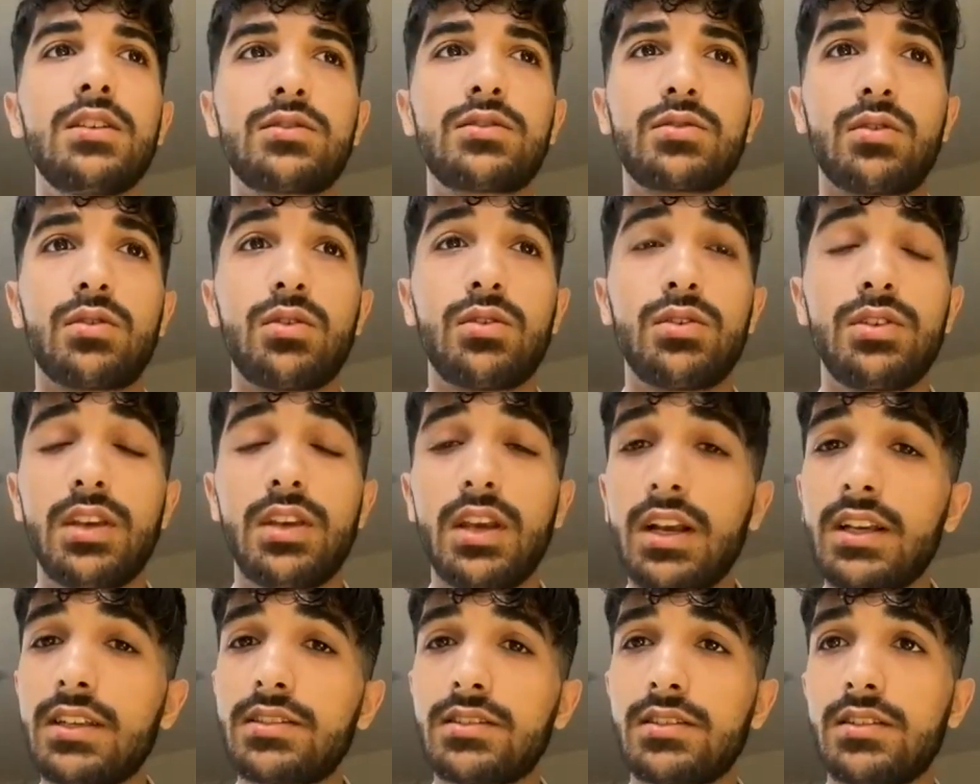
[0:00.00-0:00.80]
So
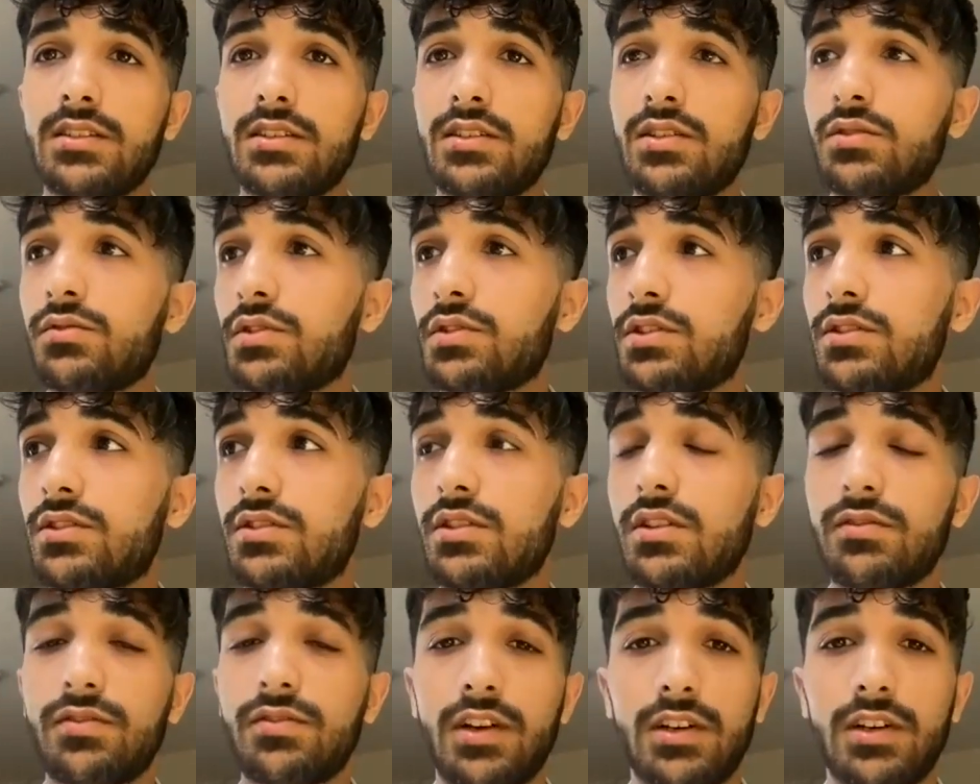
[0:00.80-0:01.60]
yes,
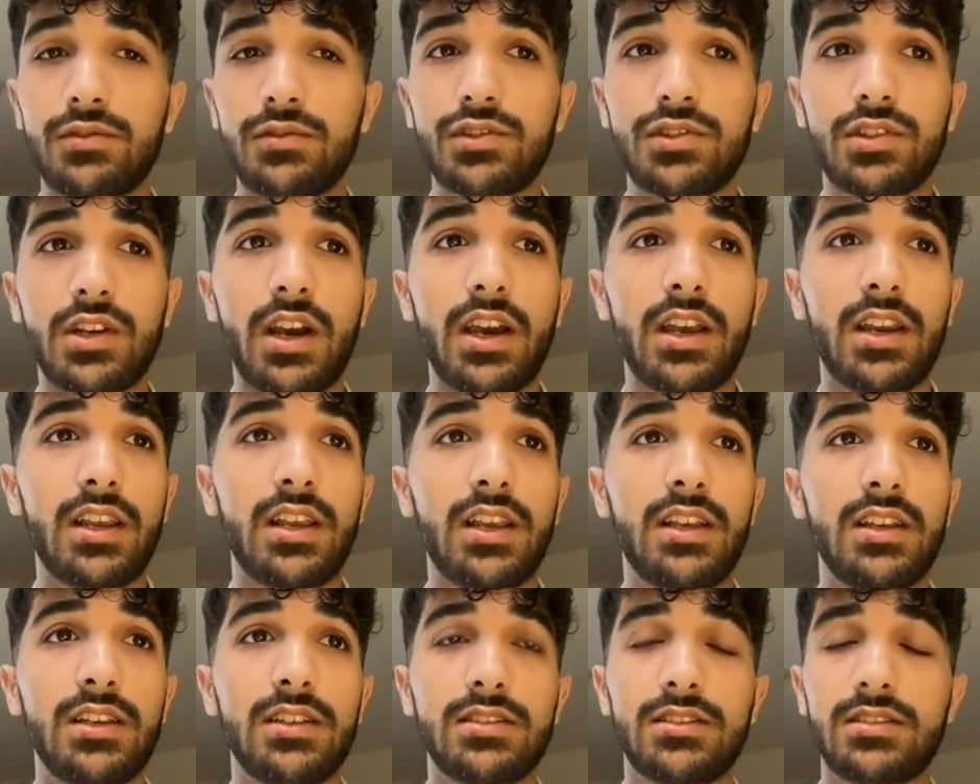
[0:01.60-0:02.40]
University of Hertfordshire
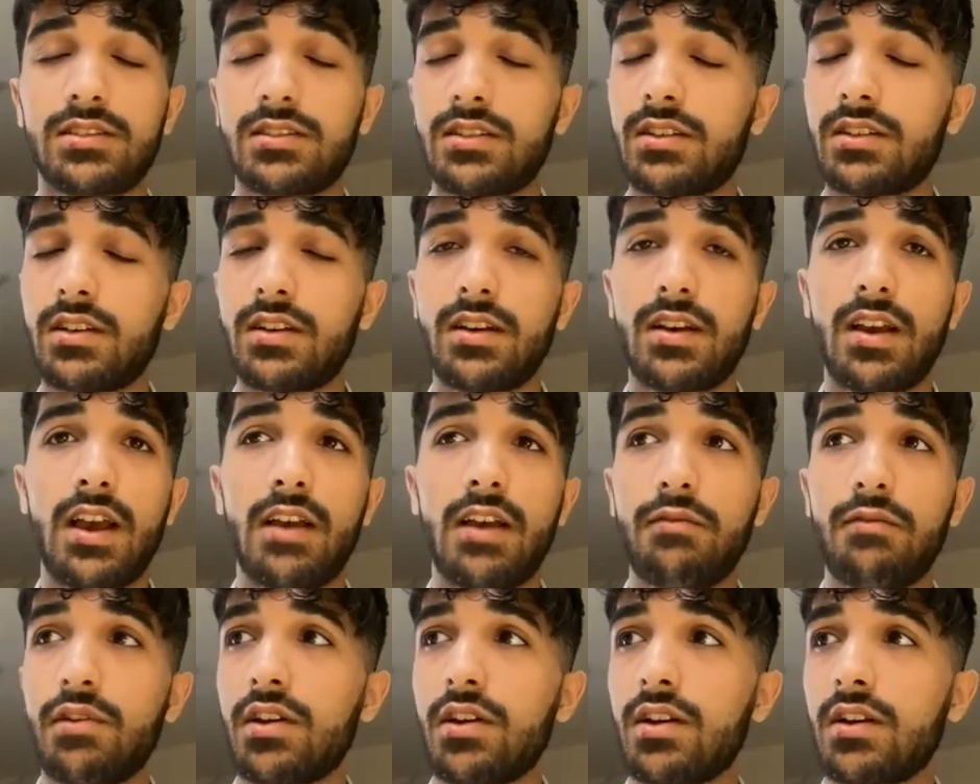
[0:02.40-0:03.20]
is
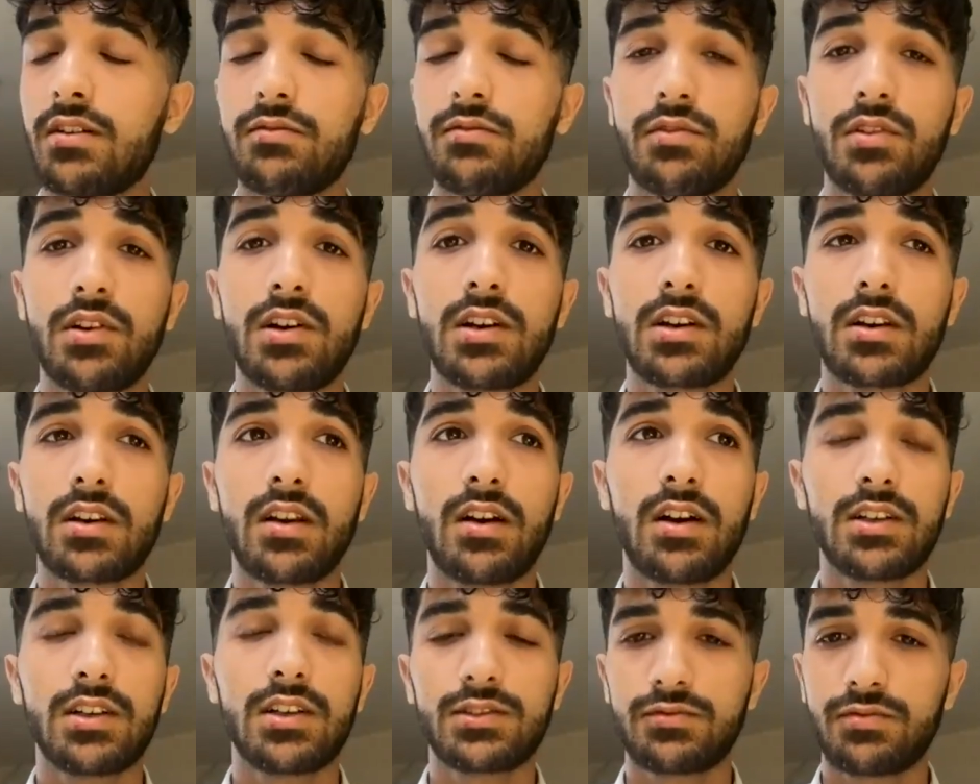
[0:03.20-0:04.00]
having a
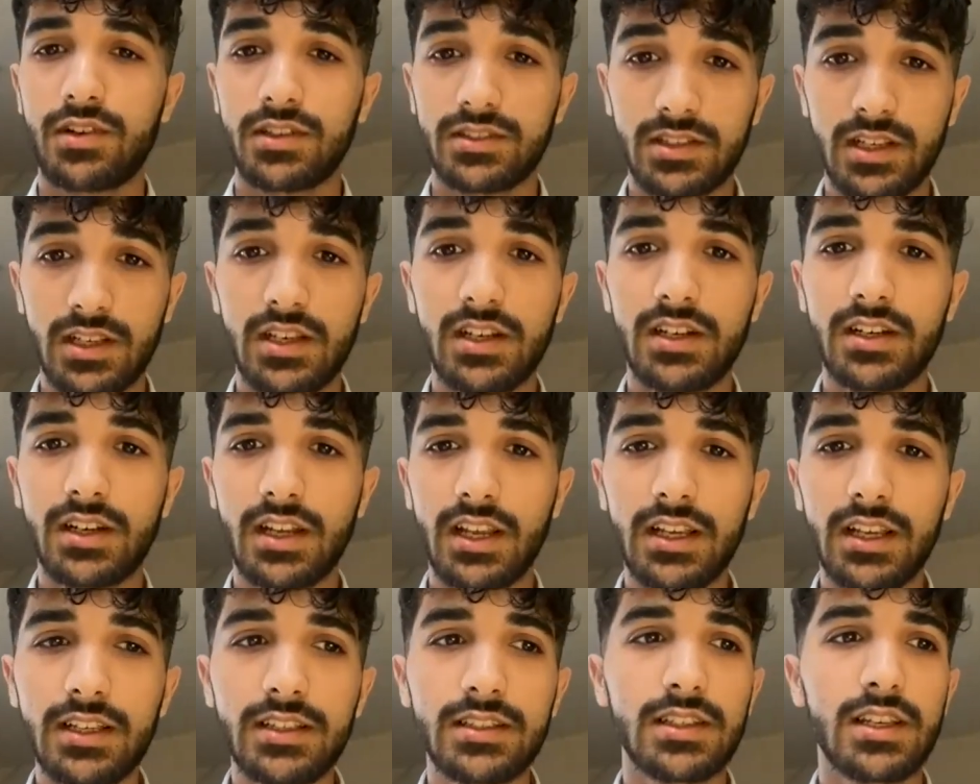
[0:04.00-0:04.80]
world-class
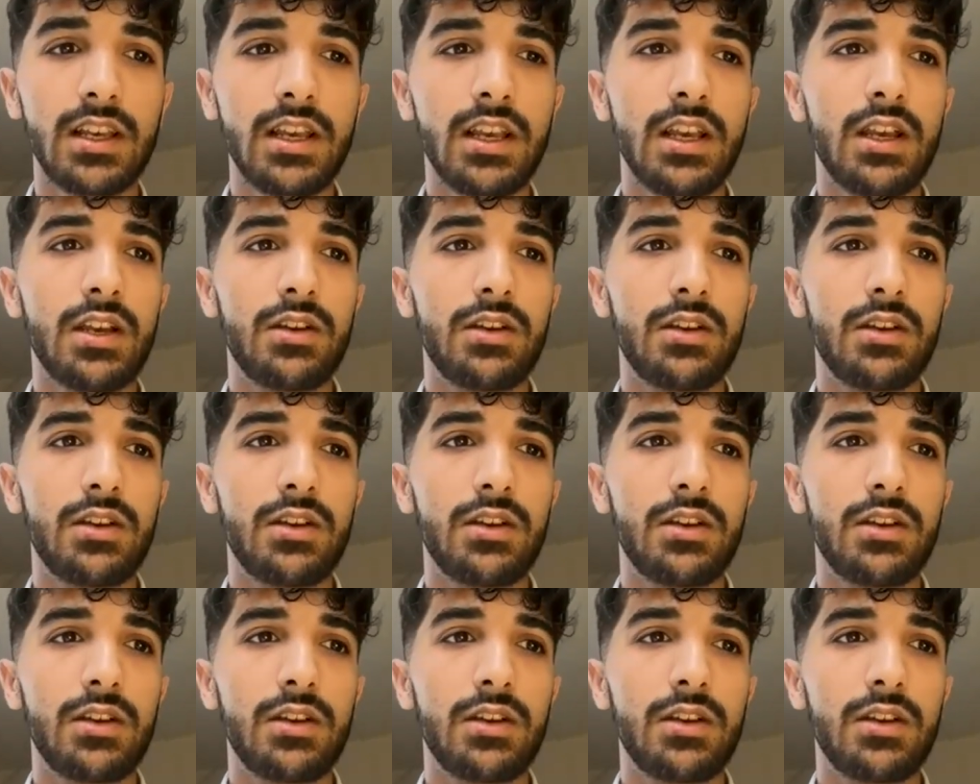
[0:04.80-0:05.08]
facilities,